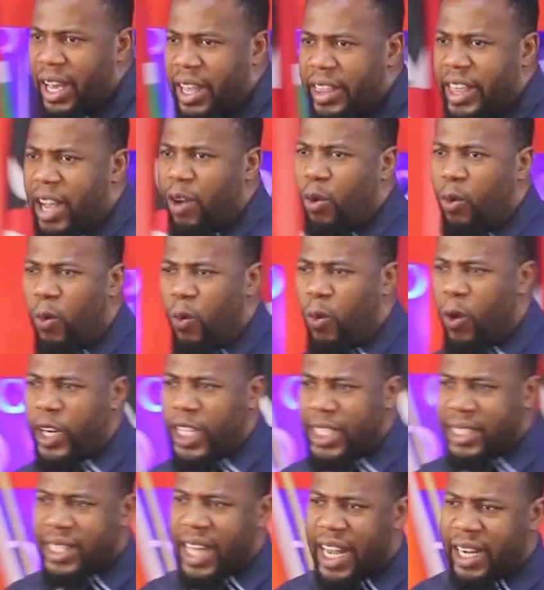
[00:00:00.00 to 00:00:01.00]
That, what
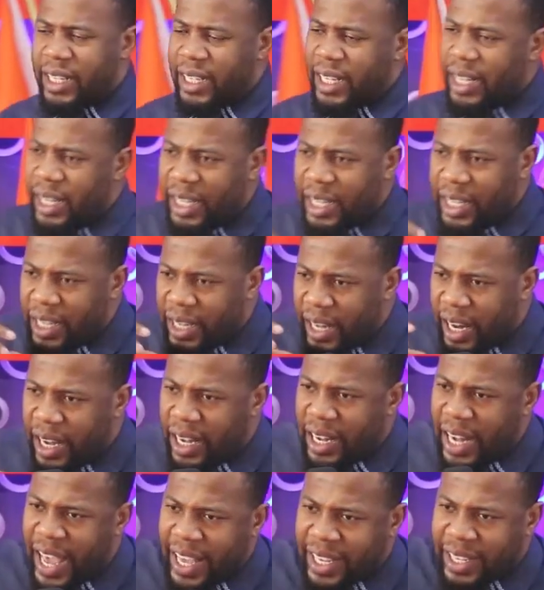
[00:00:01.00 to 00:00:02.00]
is that?
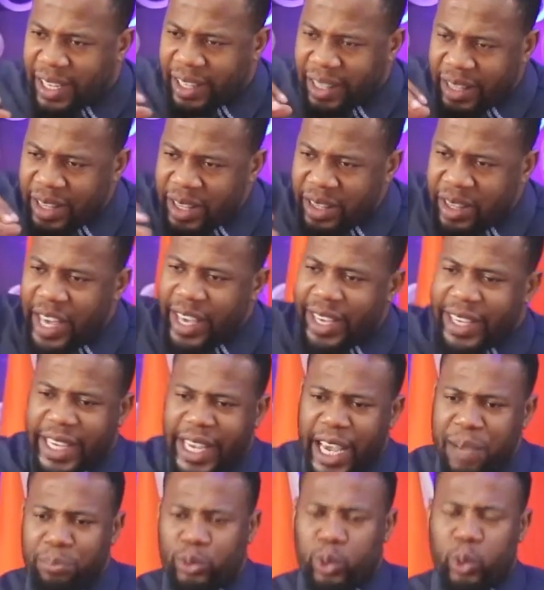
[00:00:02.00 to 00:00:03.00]
Like they
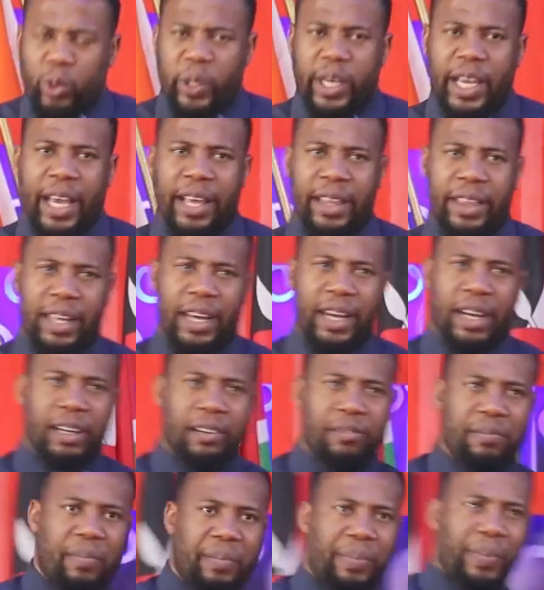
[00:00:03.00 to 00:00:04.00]
came together
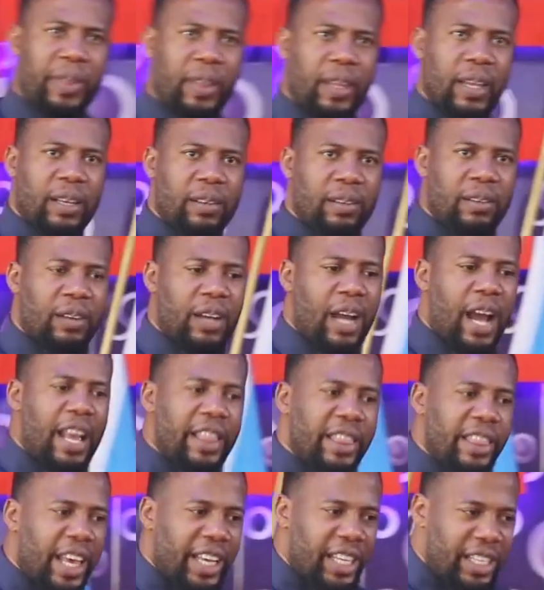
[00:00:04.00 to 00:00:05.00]

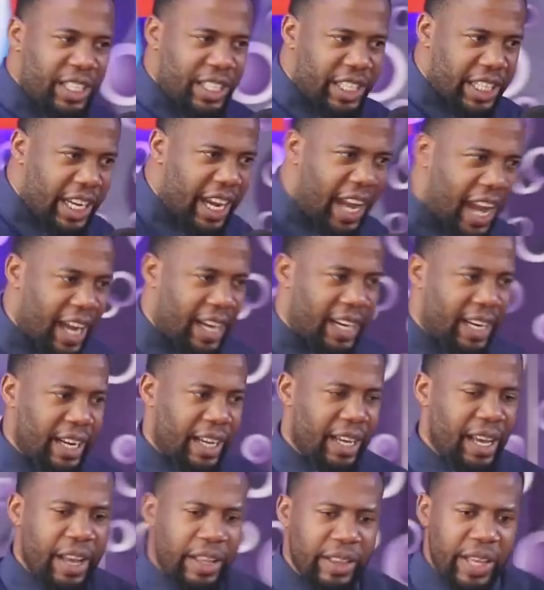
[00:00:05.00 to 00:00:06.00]
and they shared.
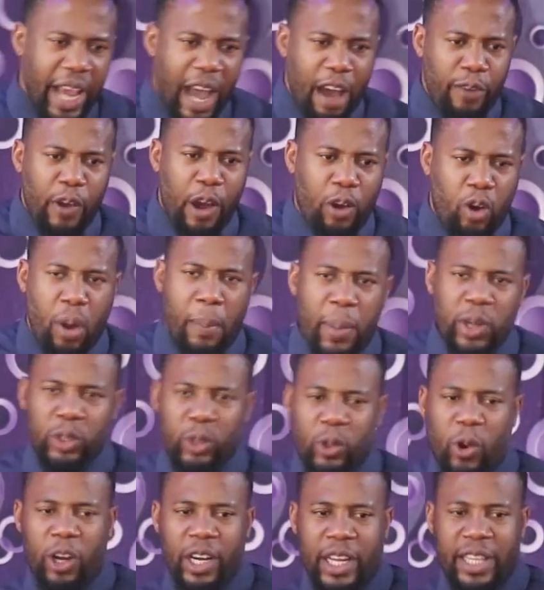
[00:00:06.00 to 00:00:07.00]
They have a common
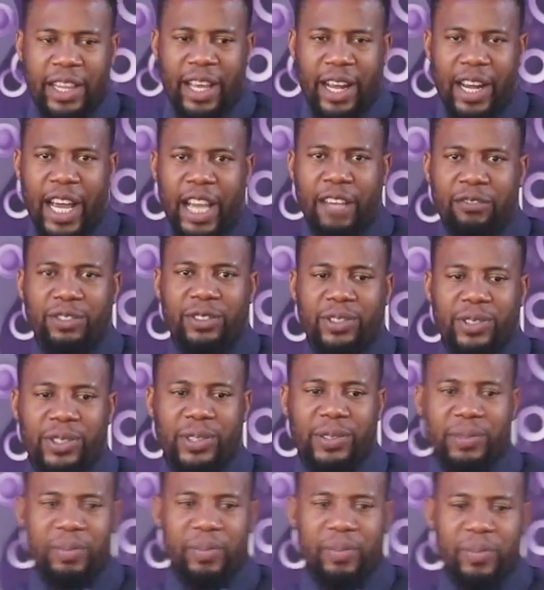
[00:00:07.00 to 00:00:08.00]
goal in their lives.
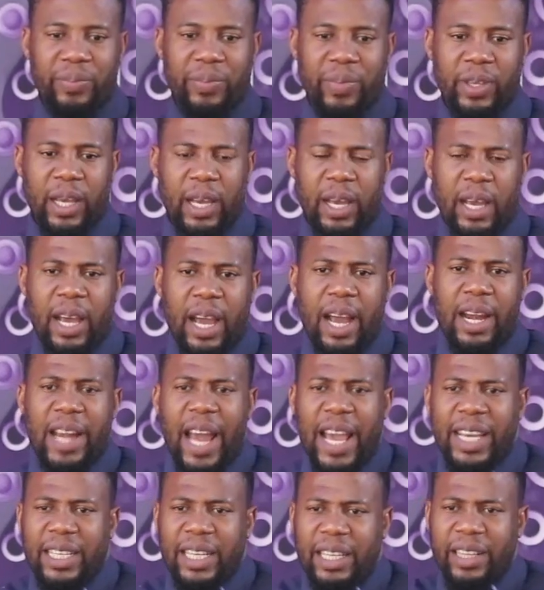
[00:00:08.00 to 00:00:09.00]

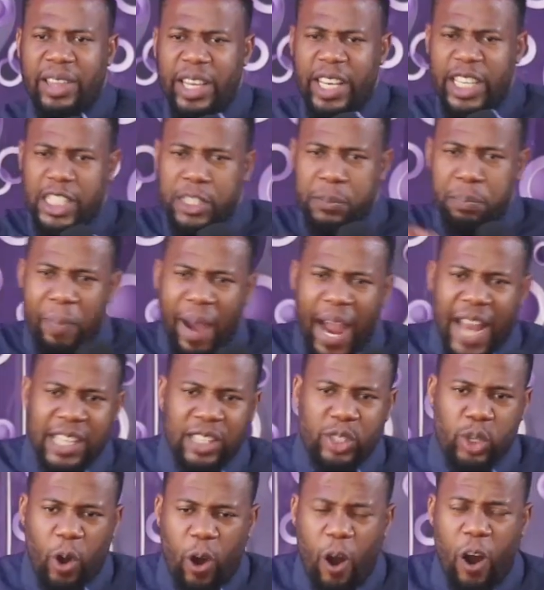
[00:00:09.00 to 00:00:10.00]
Like these
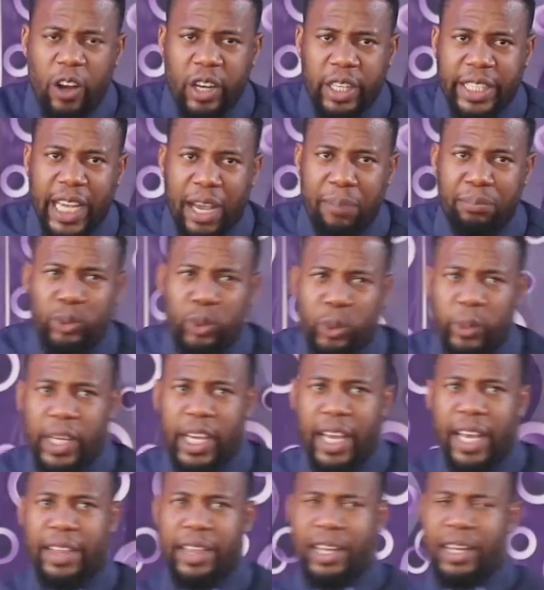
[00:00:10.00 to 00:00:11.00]
minds all came
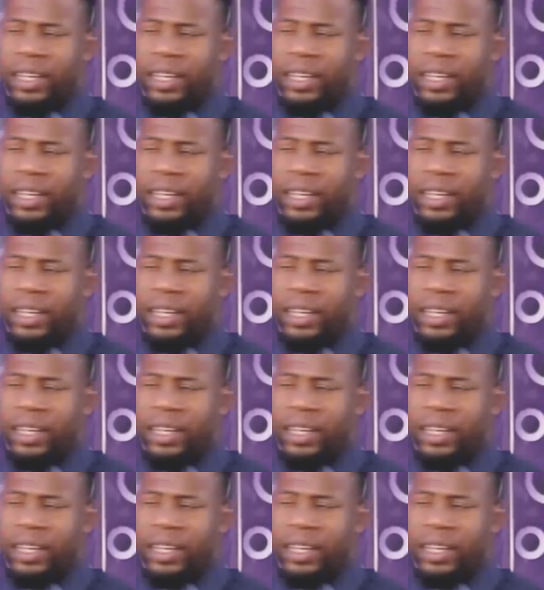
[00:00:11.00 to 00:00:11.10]
together.